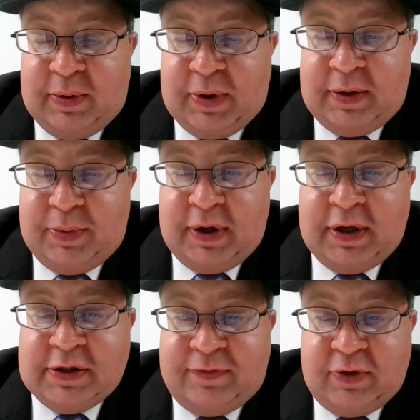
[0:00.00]
anyway, money
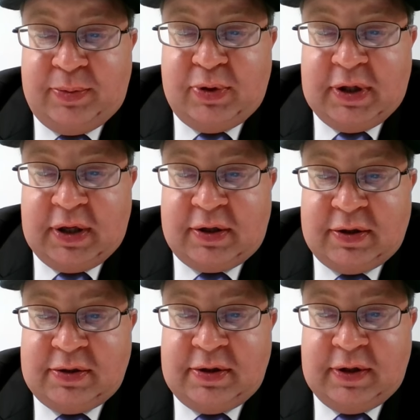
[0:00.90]
is for
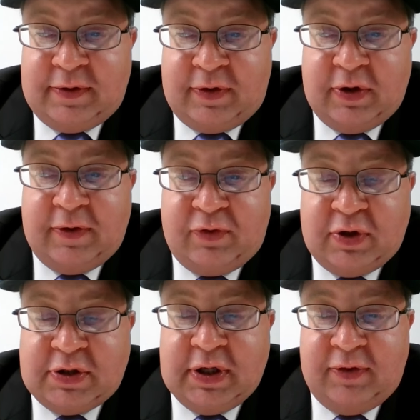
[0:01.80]
protections. It's there for
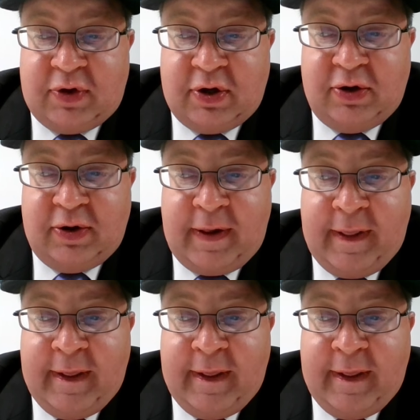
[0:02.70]
a safeguard.